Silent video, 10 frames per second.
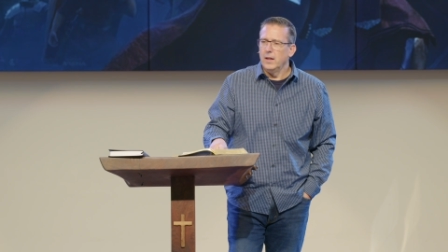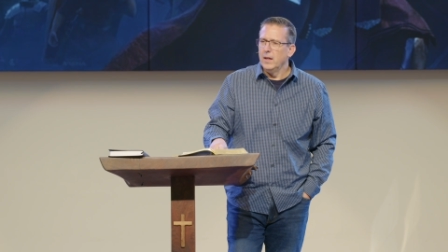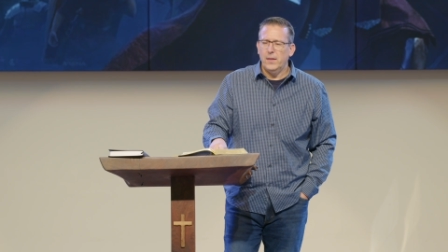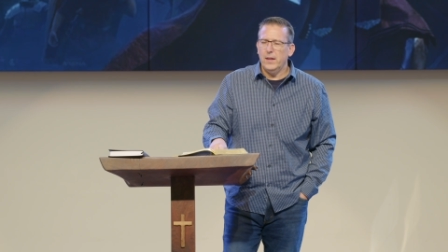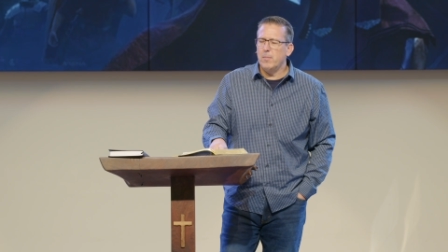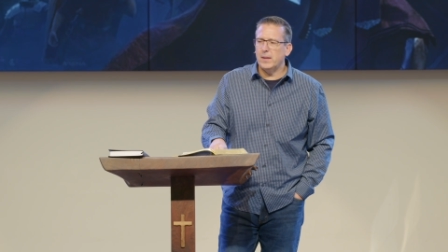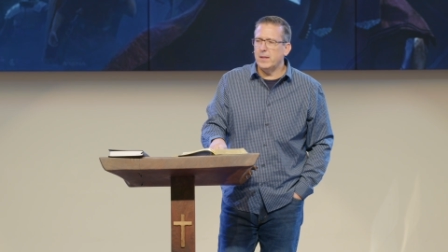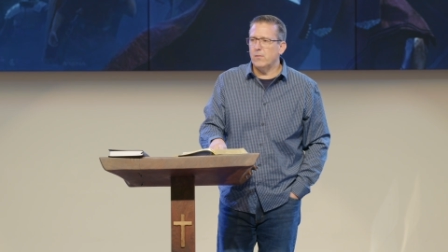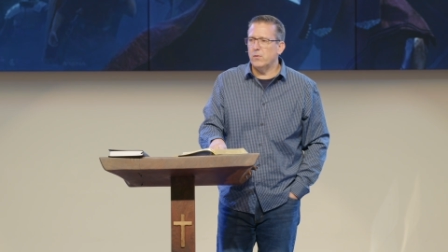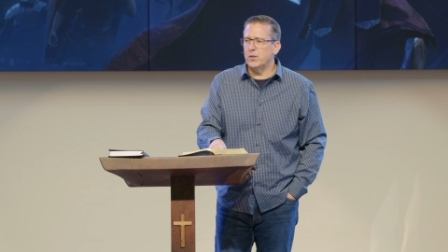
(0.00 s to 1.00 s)
Think about
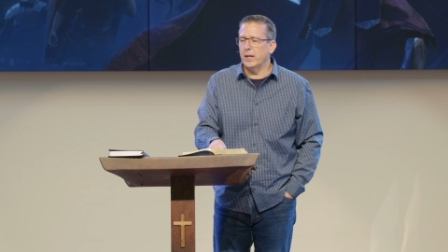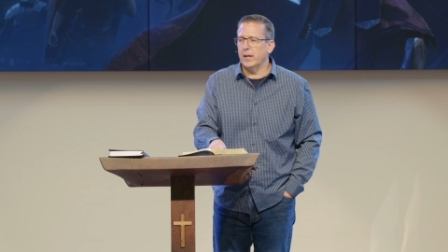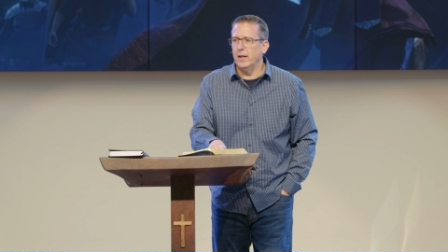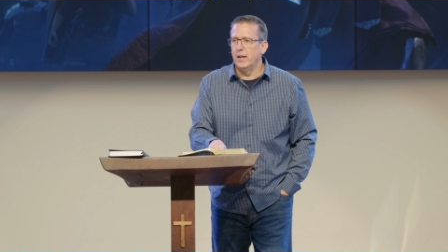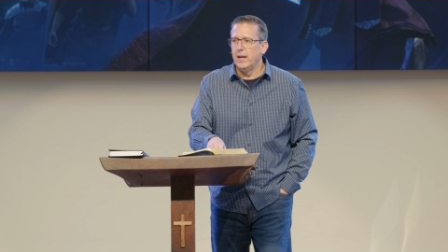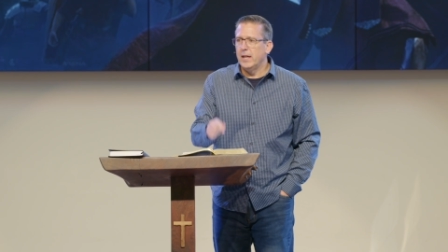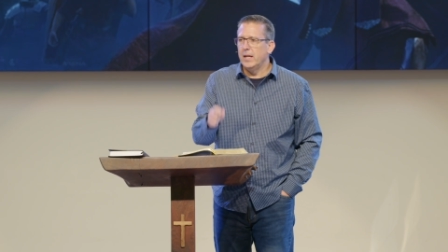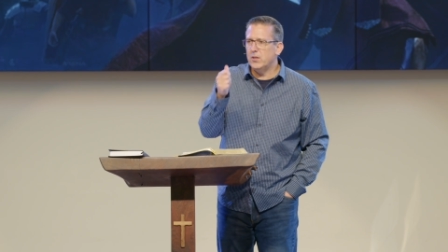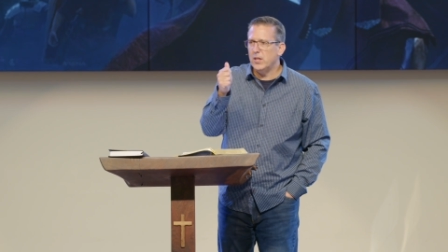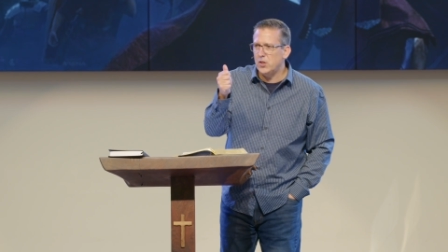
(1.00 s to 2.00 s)
that for a second.
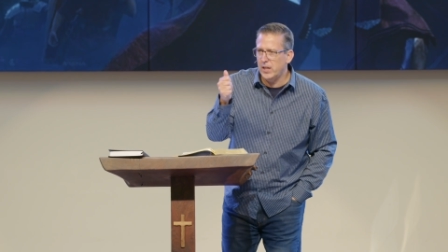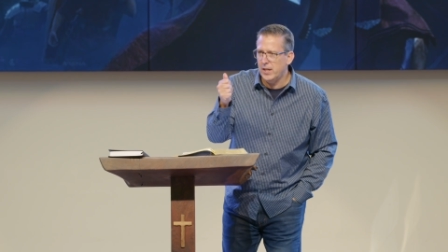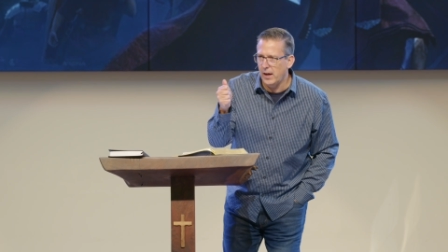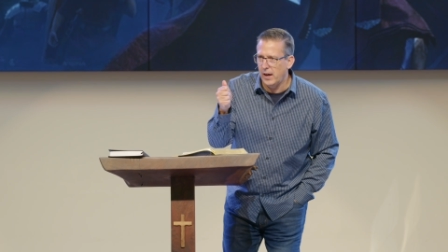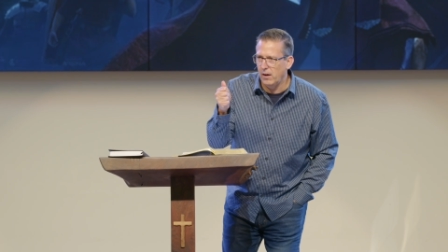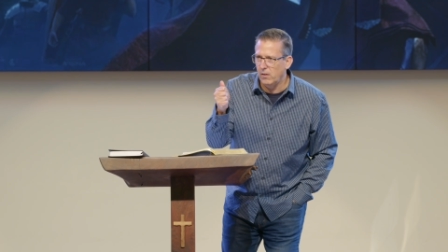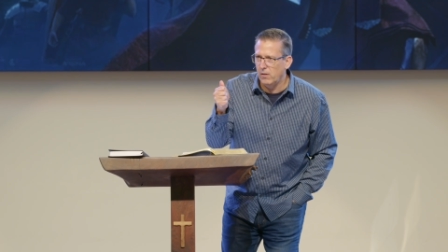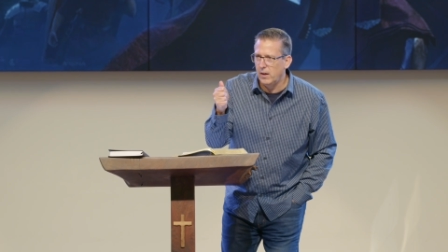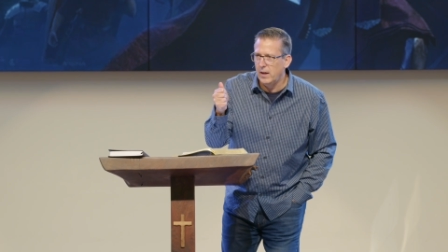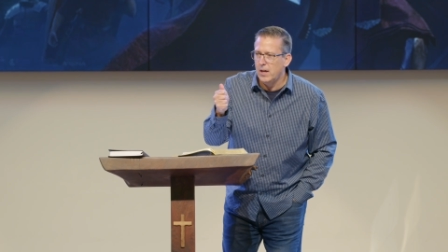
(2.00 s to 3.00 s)
Here's a Gentile
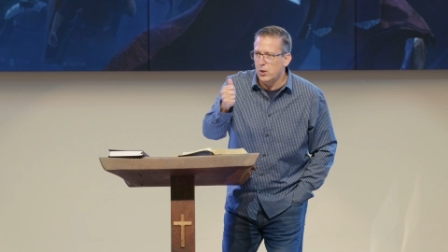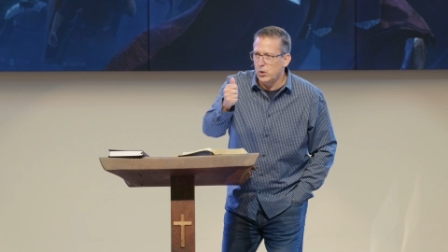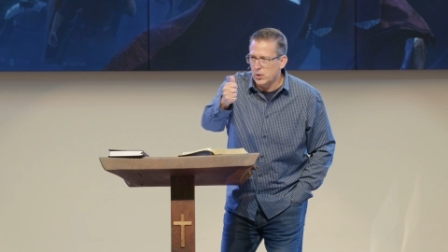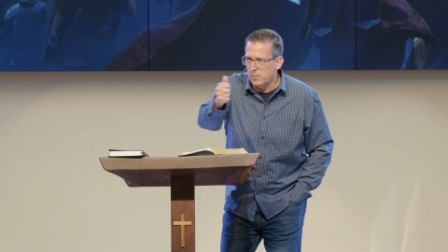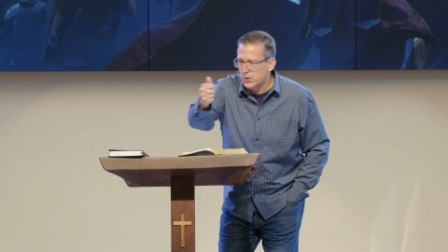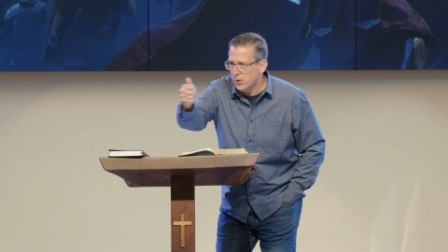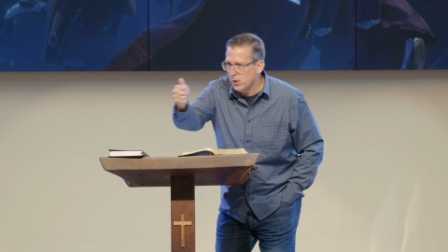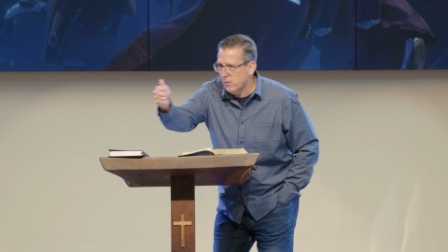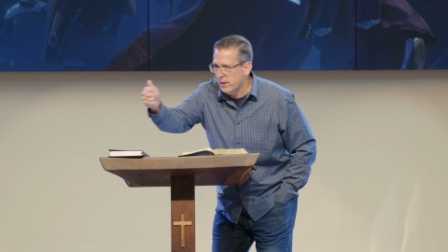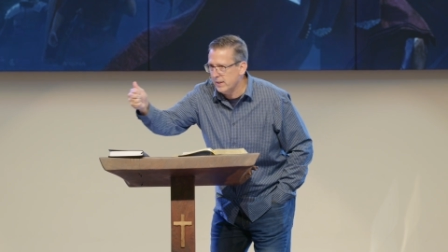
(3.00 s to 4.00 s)
who's
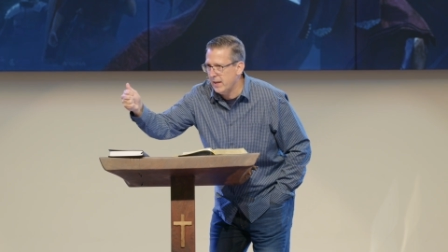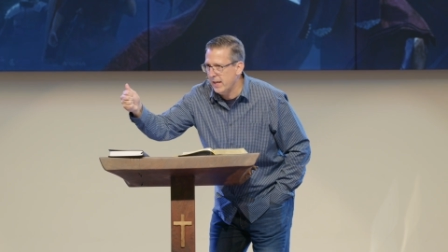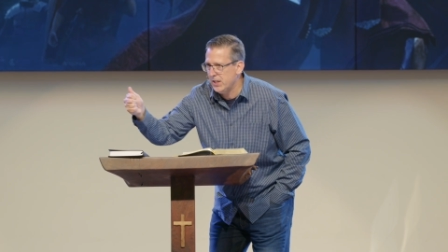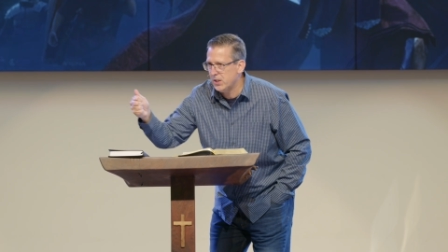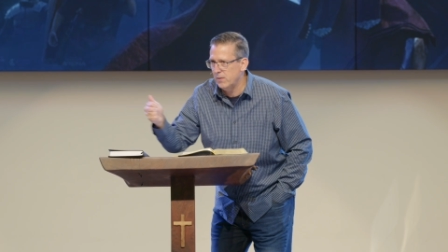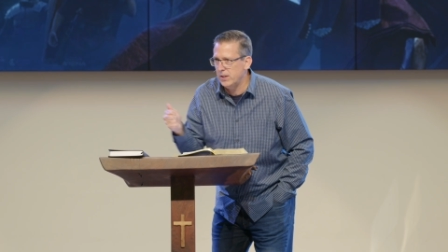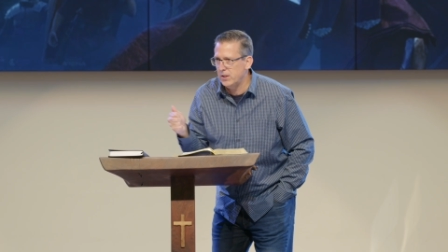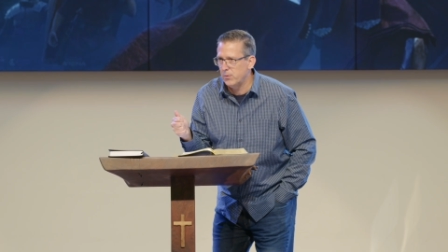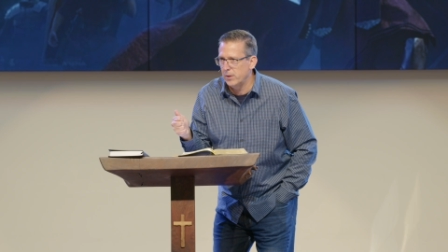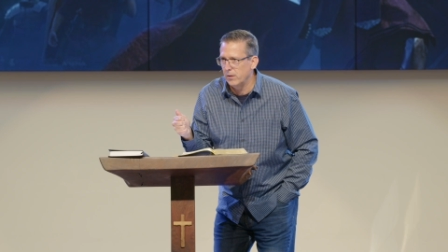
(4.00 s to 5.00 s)
observing the nation of
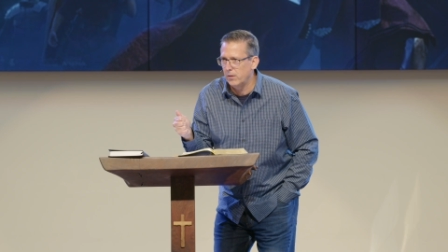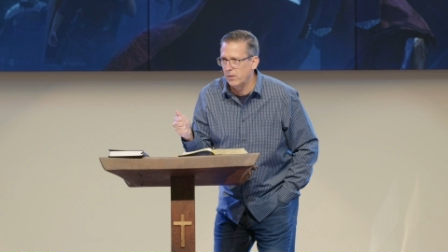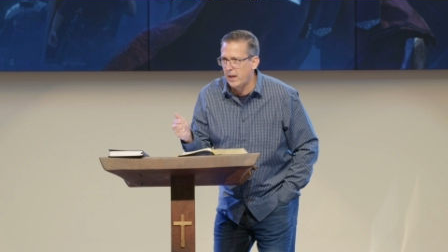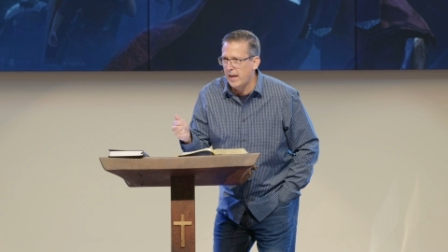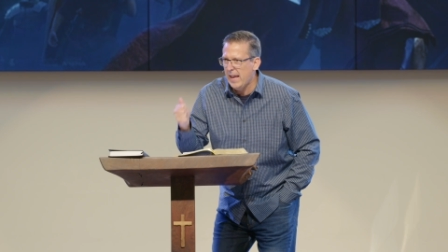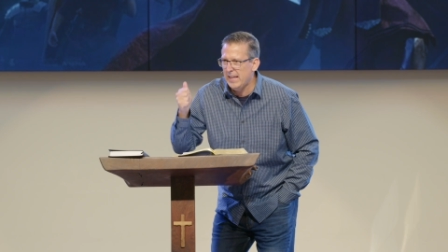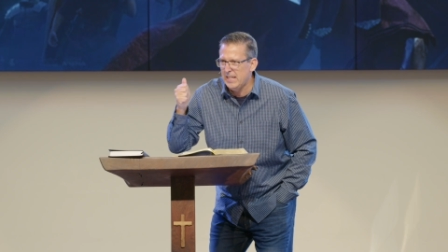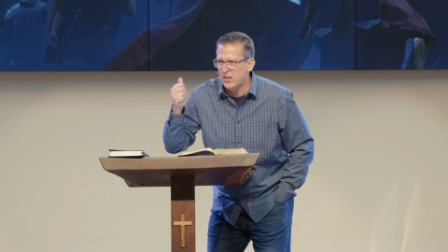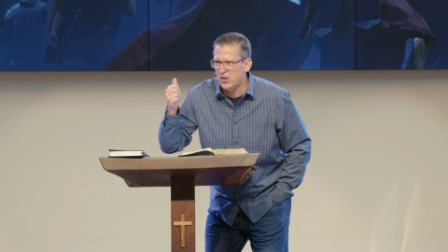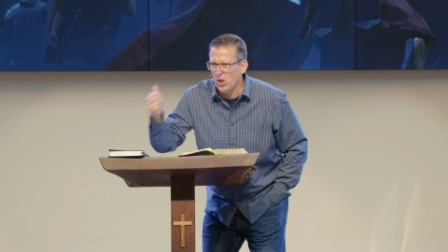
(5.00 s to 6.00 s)
Israel, and
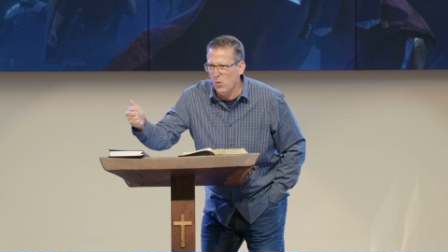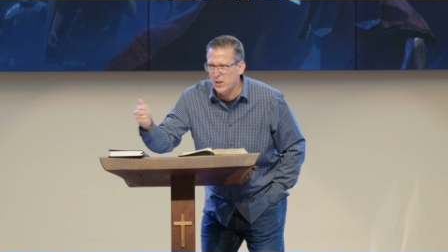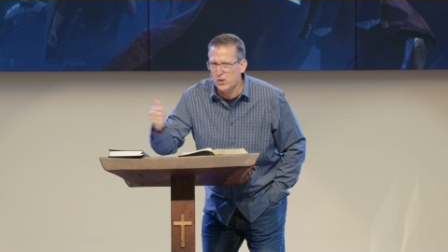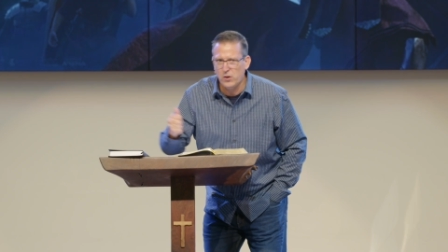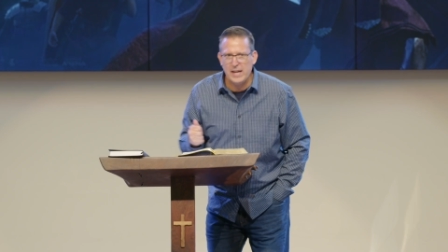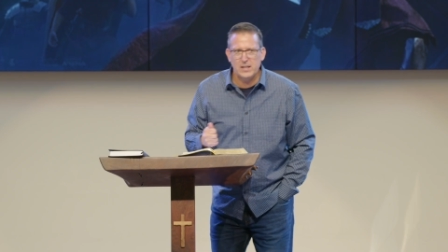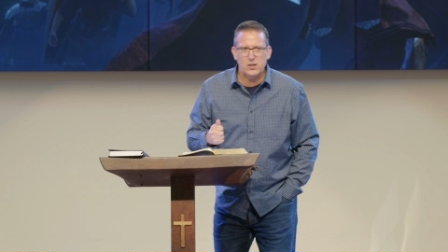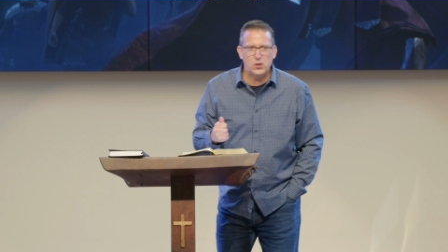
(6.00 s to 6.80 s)
he's so attracted to